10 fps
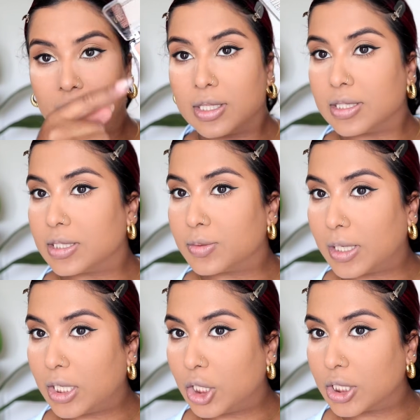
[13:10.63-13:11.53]
This is
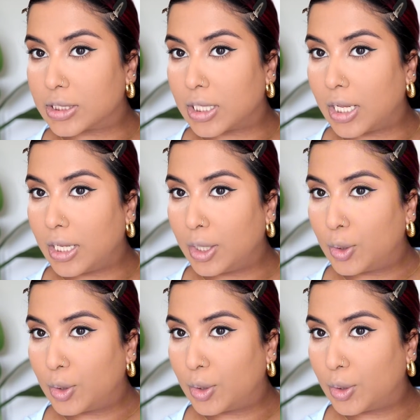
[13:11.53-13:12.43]
what it looks like.
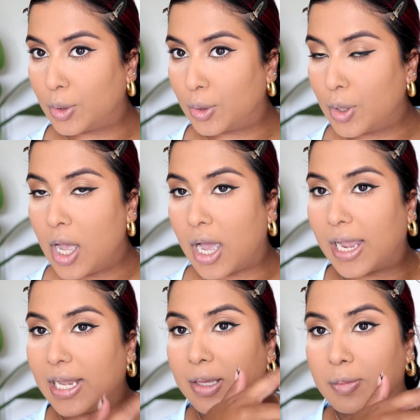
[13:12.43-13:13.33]

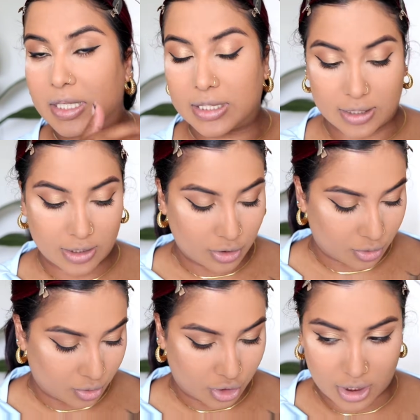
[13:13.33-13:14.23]
I like mixing these
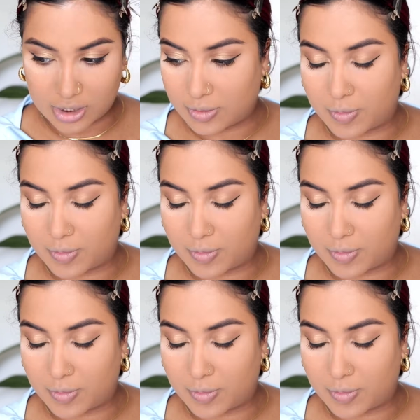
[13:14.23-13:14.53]
two shades,